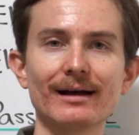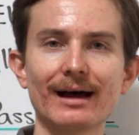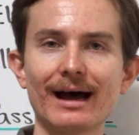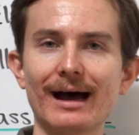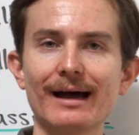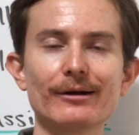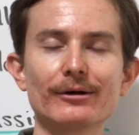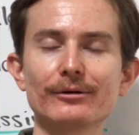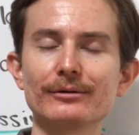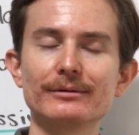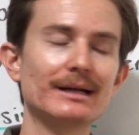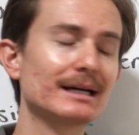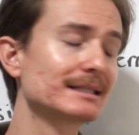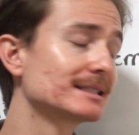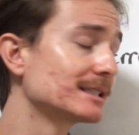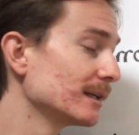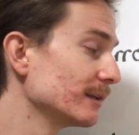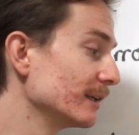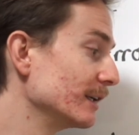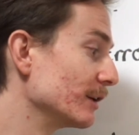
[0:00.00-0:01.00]
I don't
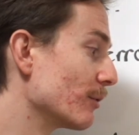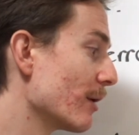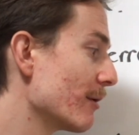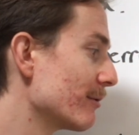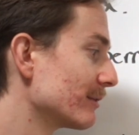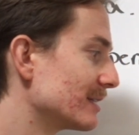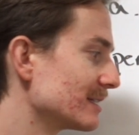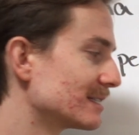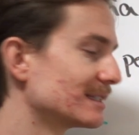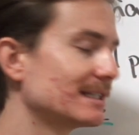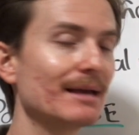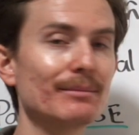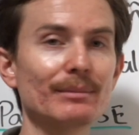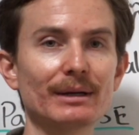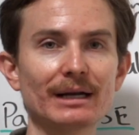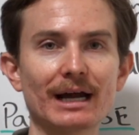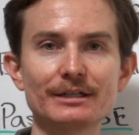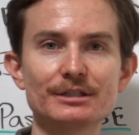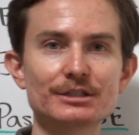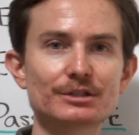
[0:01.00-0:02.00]
necessarily agree with this
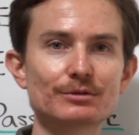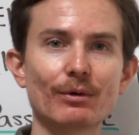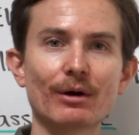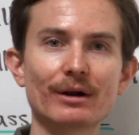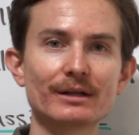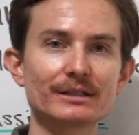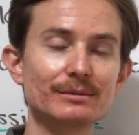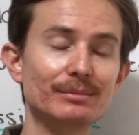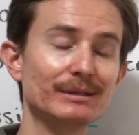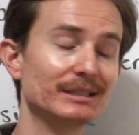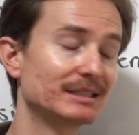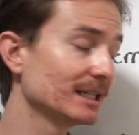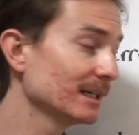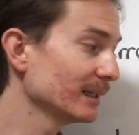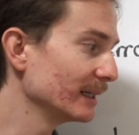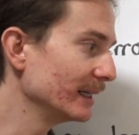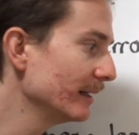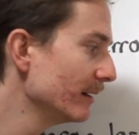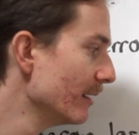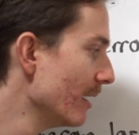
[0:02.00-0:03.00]
statement. I just want it to be
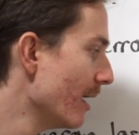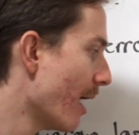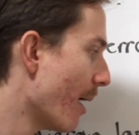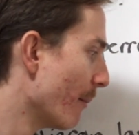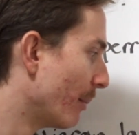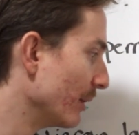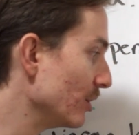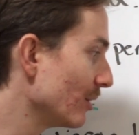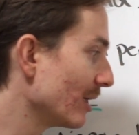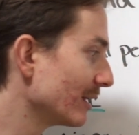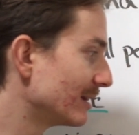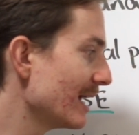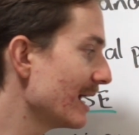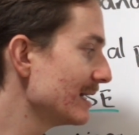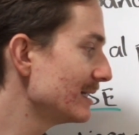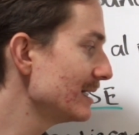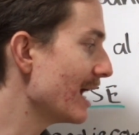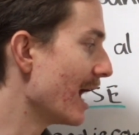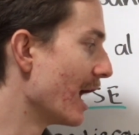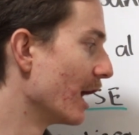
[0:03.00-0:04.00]
silly, but you get the
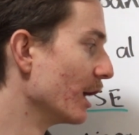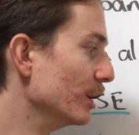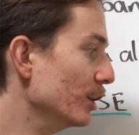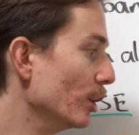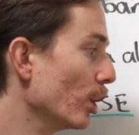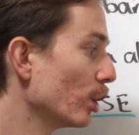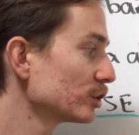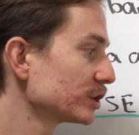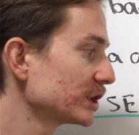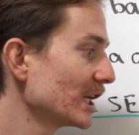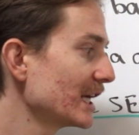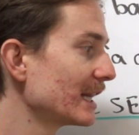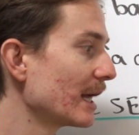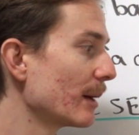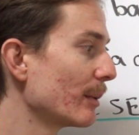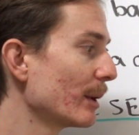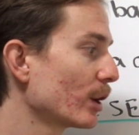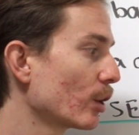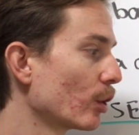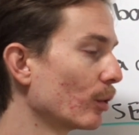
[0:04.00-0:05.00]
idea. No se
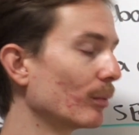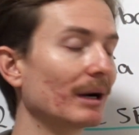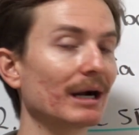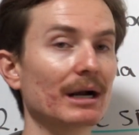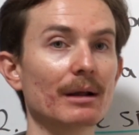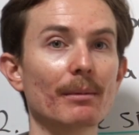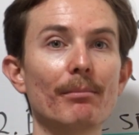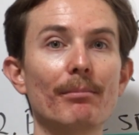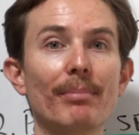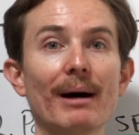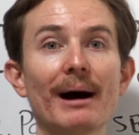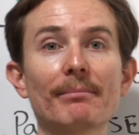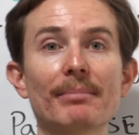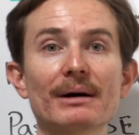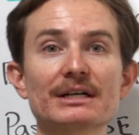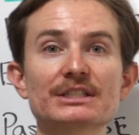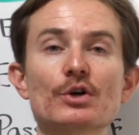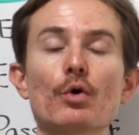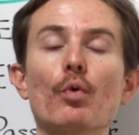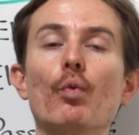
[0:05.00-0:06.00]
debe comer
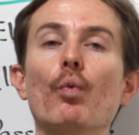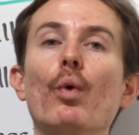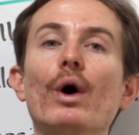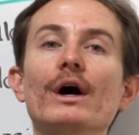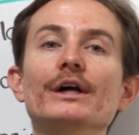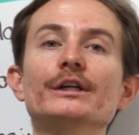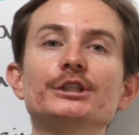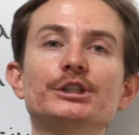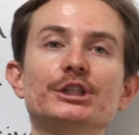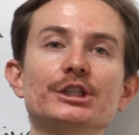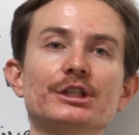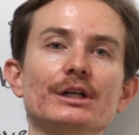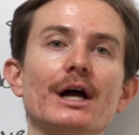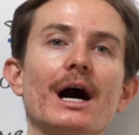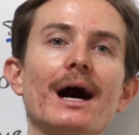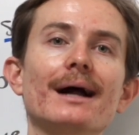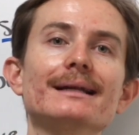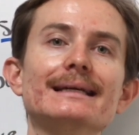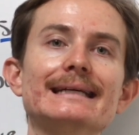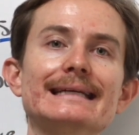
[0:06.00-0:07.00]
papas. One should
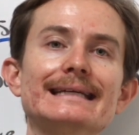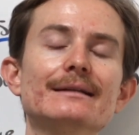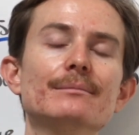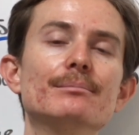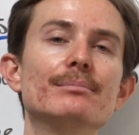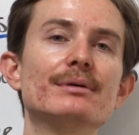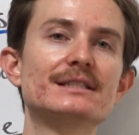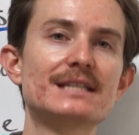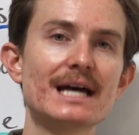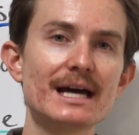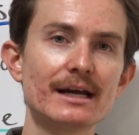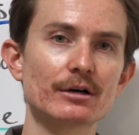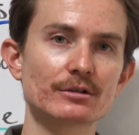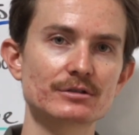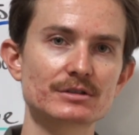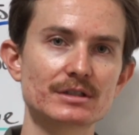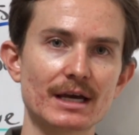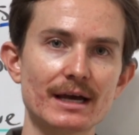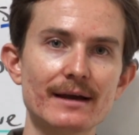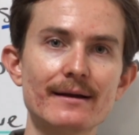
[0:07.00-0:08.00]
not eat
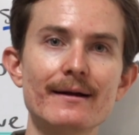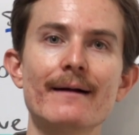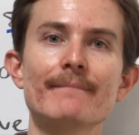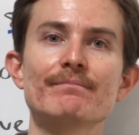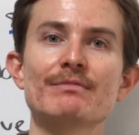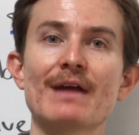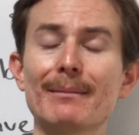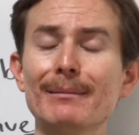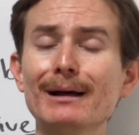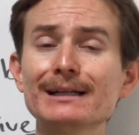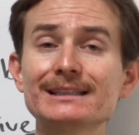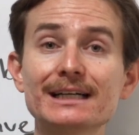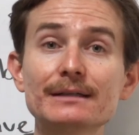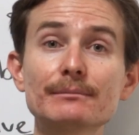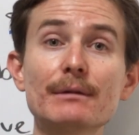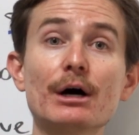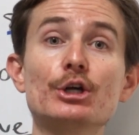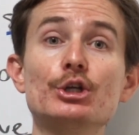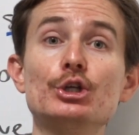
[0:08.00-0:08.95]
potatoes, okay? I'm not talking about